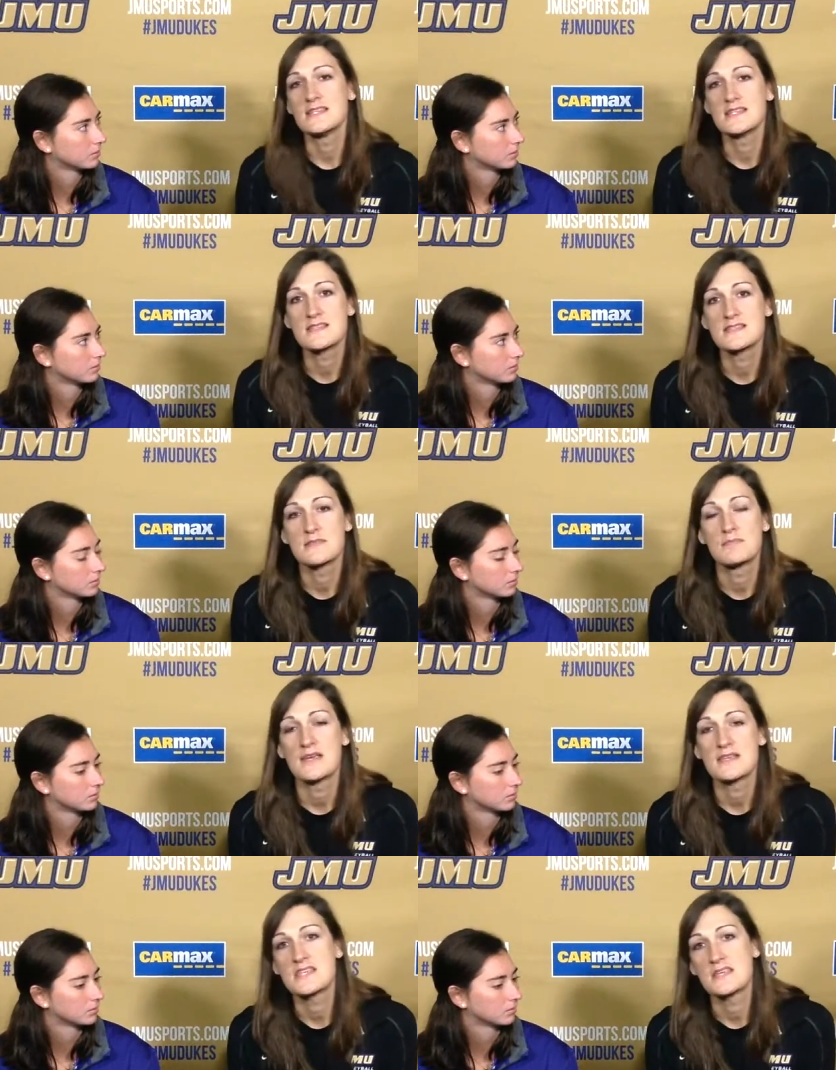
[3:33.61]
Speaker 1: this is the
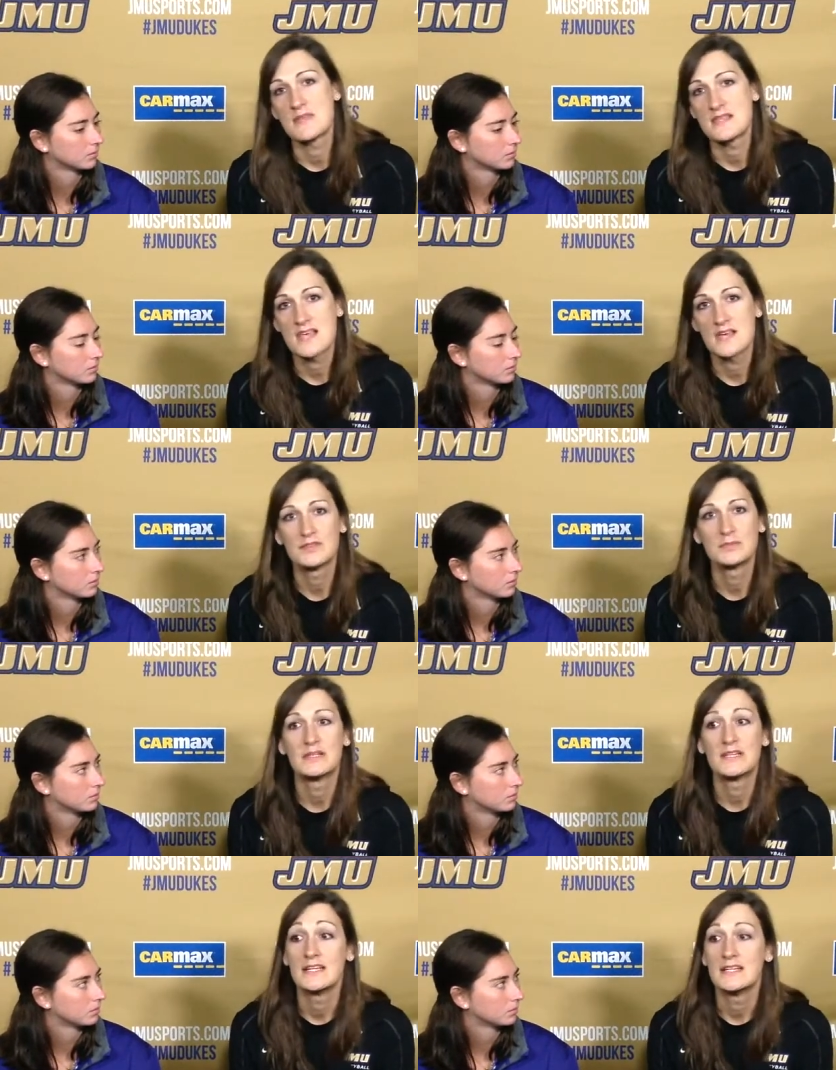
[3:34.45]
best team that's ever
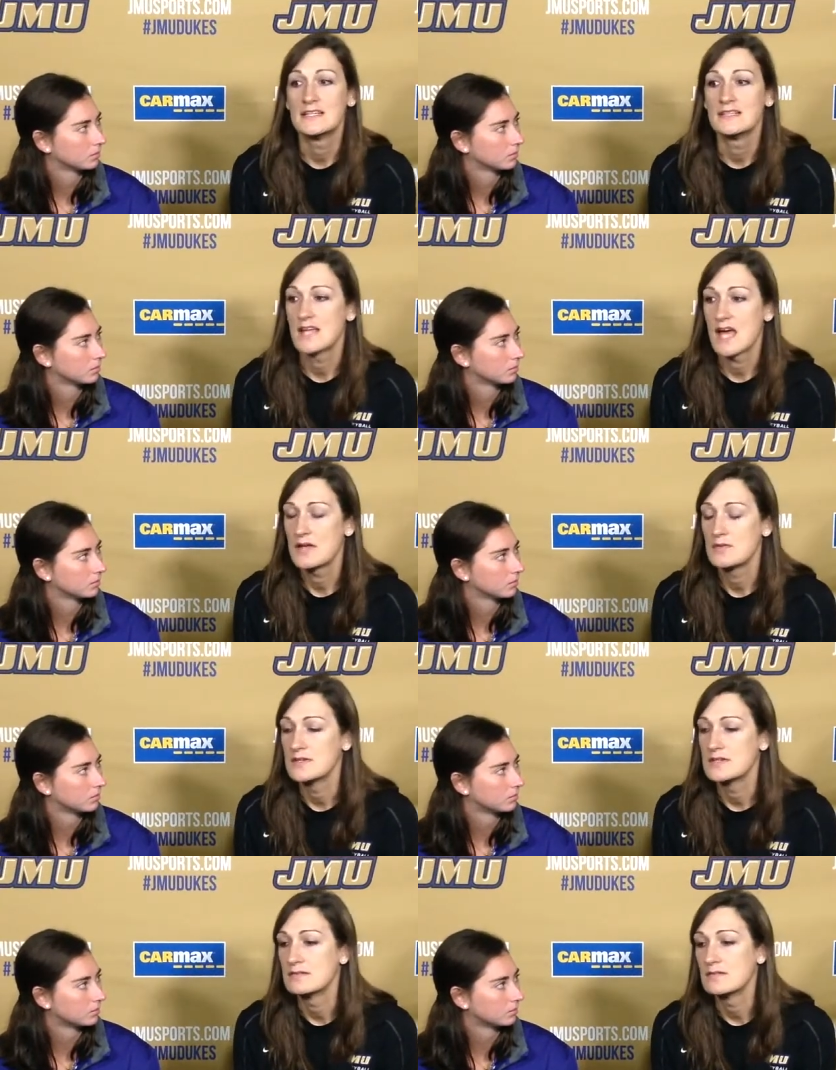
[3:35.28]
played in
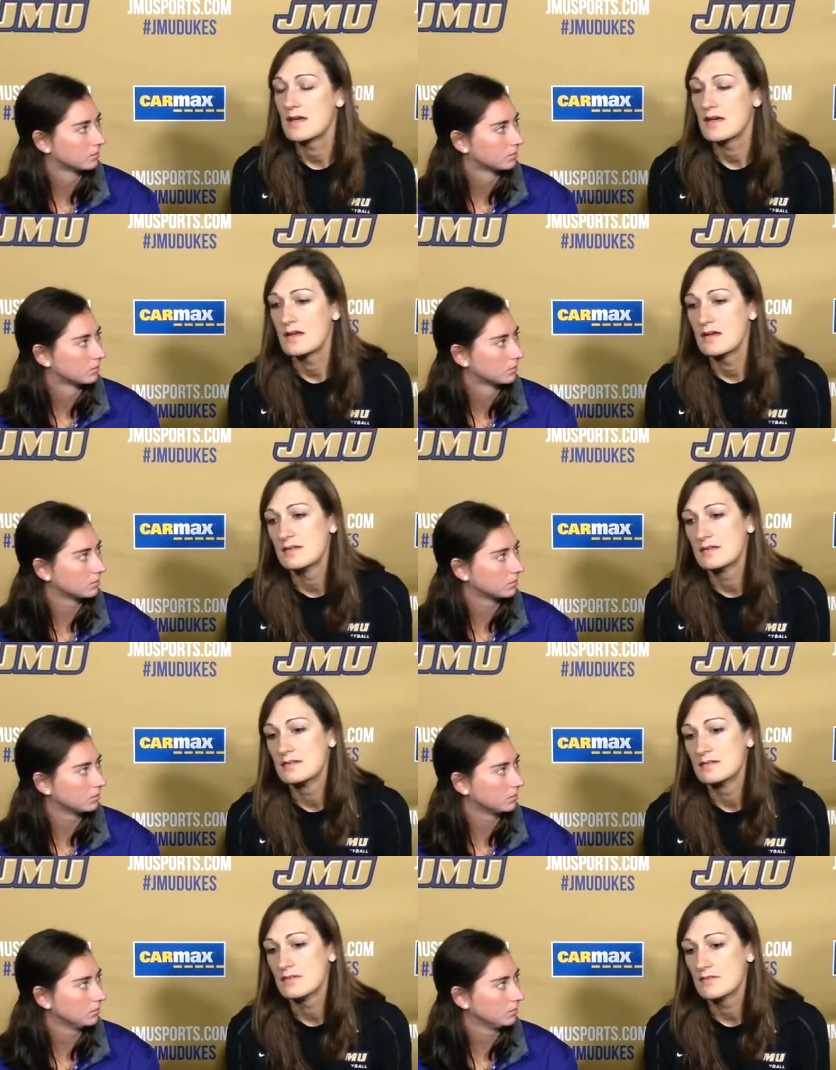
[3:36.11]
Godwin, uh,
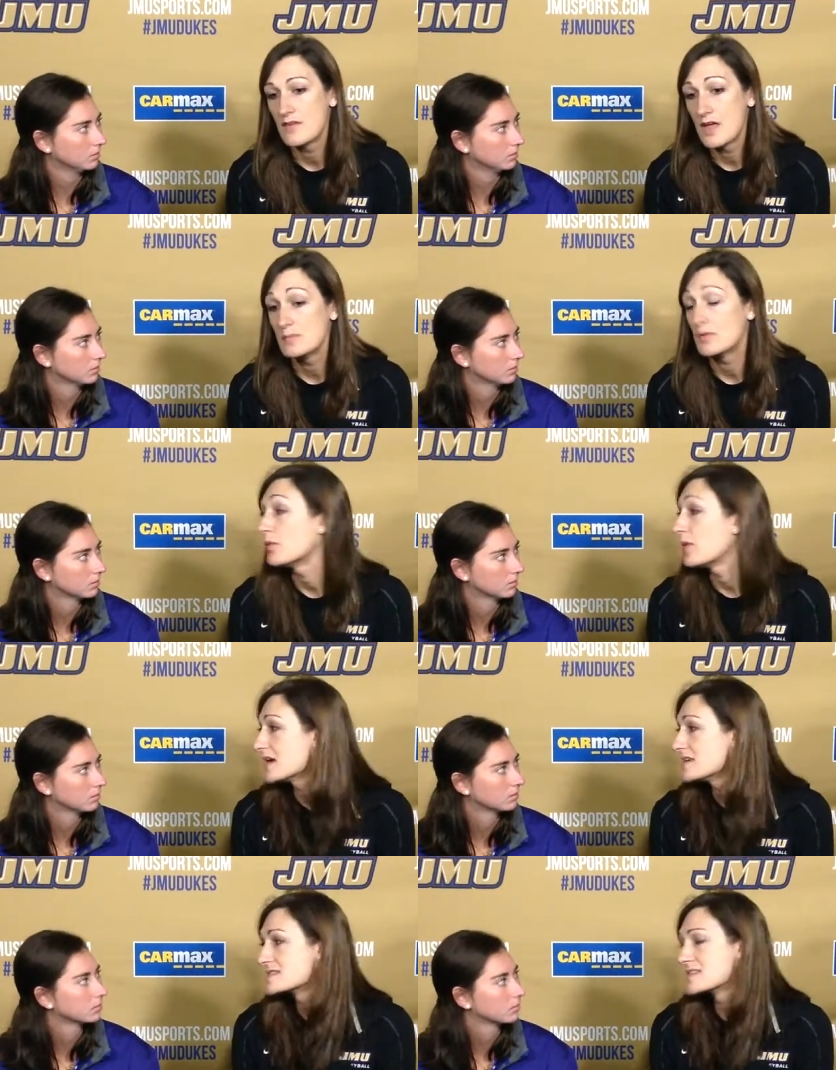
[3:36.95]
volleyball
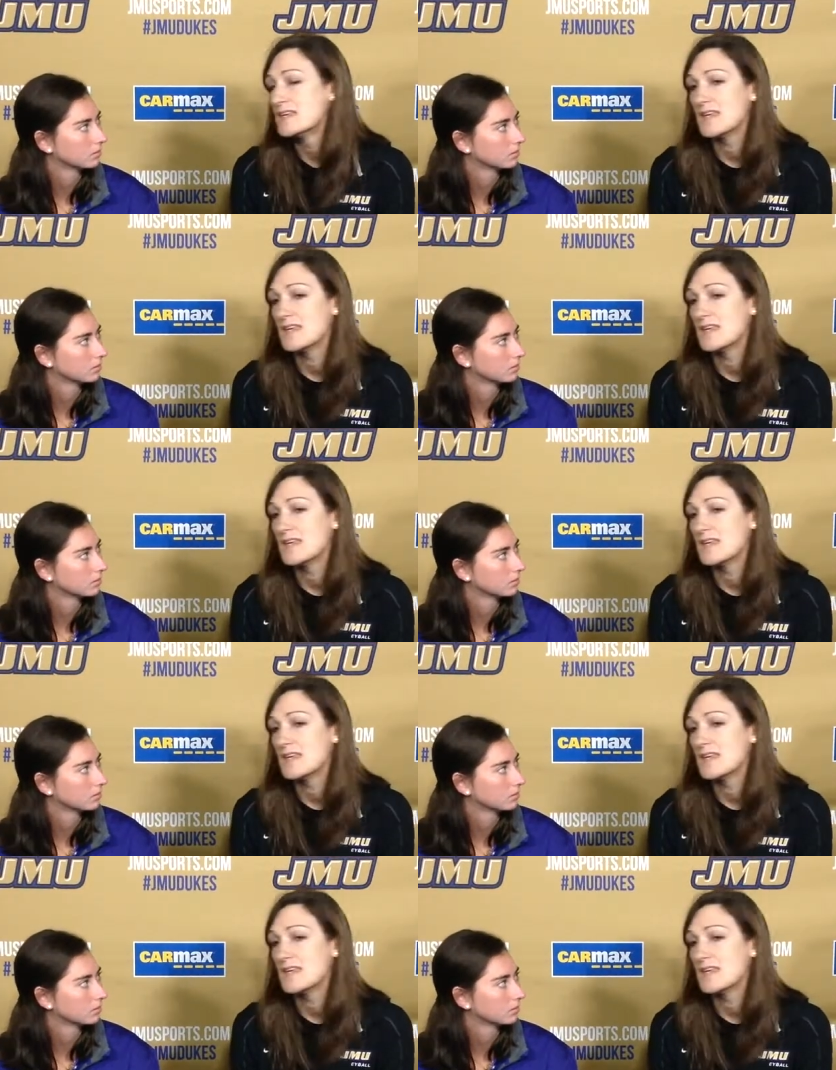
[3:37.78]
wise.